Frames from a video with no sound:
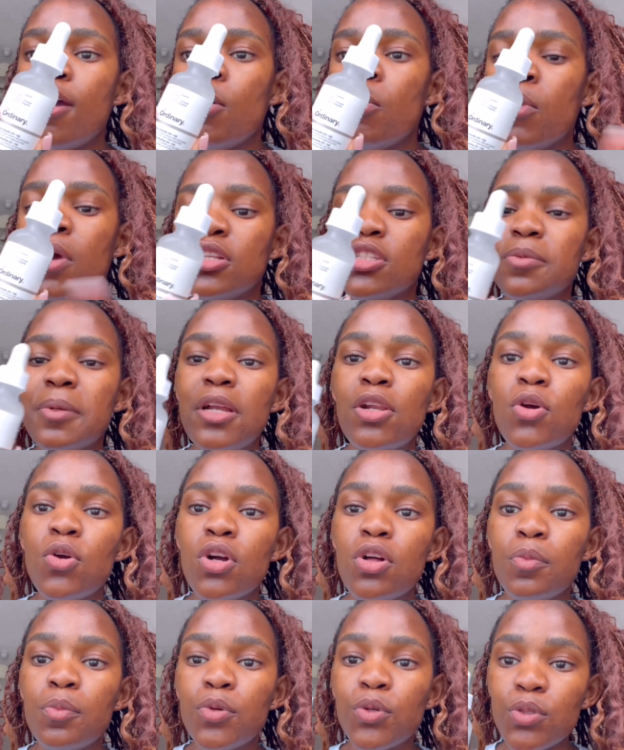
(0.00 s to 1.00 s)
Went to my
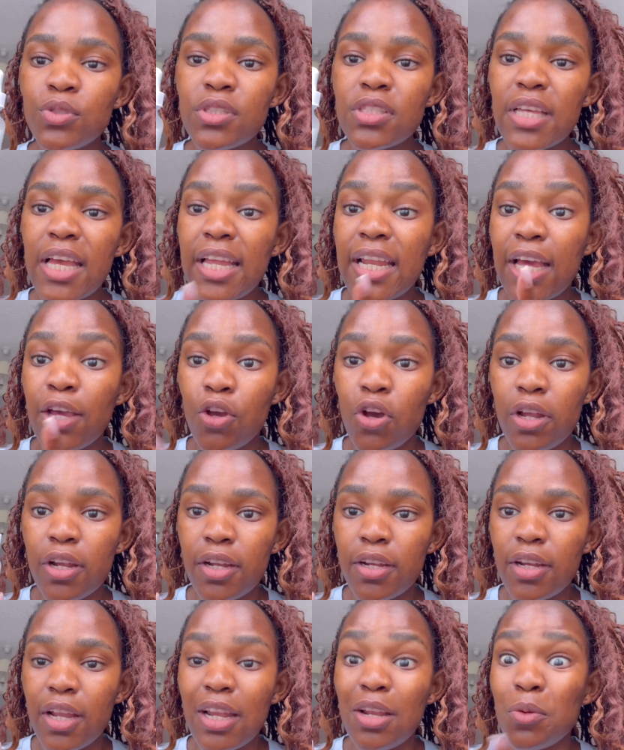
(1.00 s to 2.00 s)
local Boots and I got
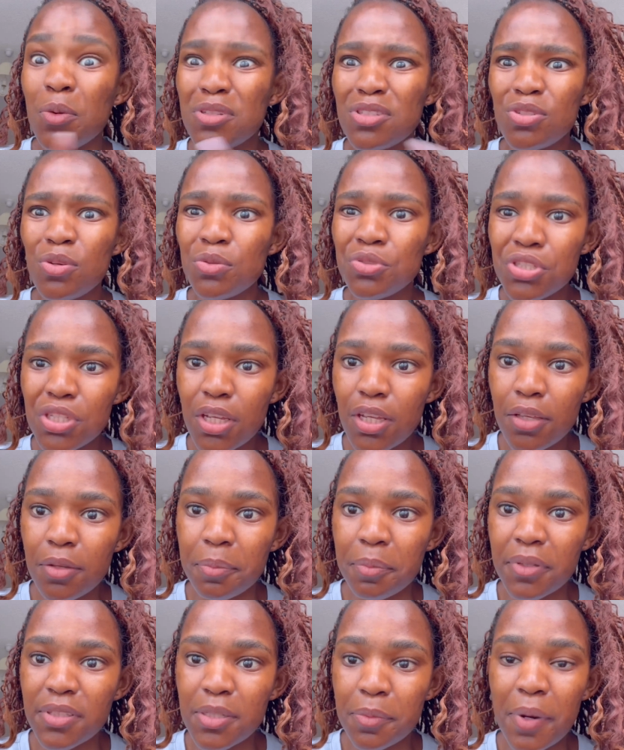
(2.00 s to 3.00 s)
it, and it was so
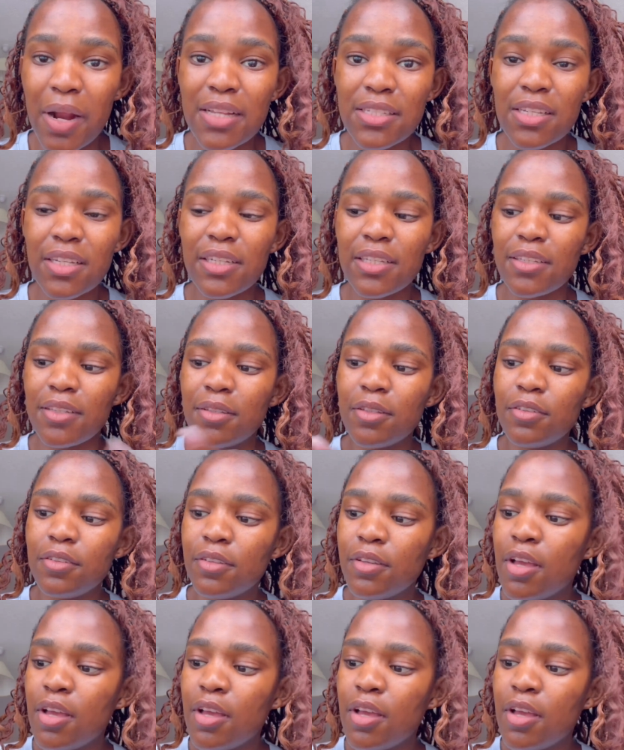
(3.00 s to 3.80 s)
cheap, surprisingly.